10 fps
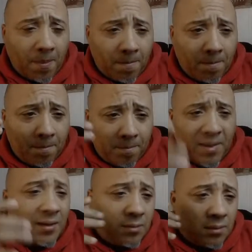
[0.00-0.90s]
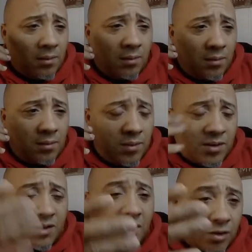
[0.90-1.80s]
make
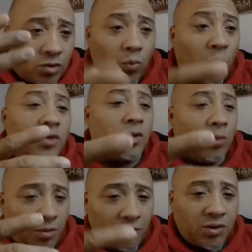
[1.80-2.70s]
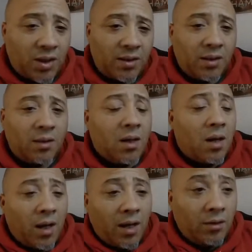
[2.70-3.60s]
sense once you understand it,
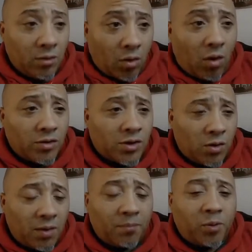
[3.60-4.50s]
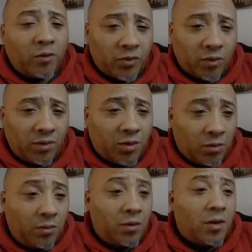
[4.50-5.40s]
and it'll also improve
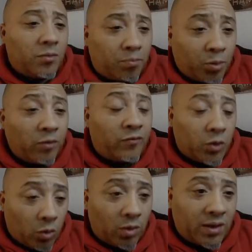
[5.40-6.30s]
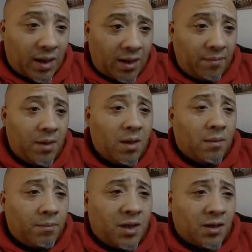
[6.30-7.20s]
your game
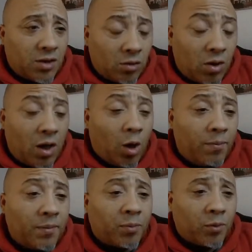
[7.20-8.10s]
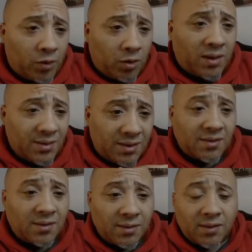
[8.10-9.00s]
because it'll help improve your
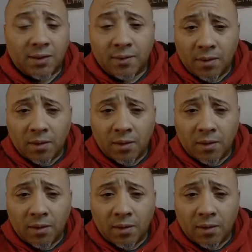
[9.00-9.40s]
consistency.